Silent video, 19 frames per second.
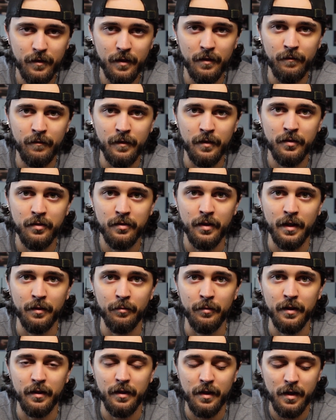of this
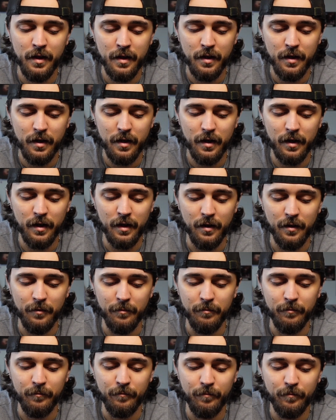segment.
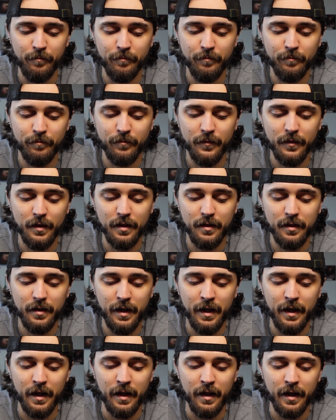Um,
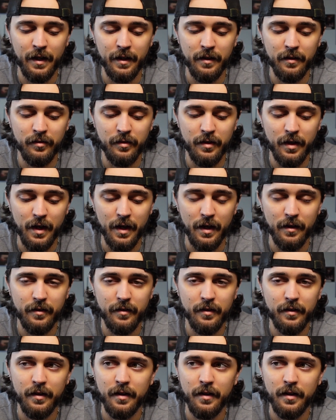and it is that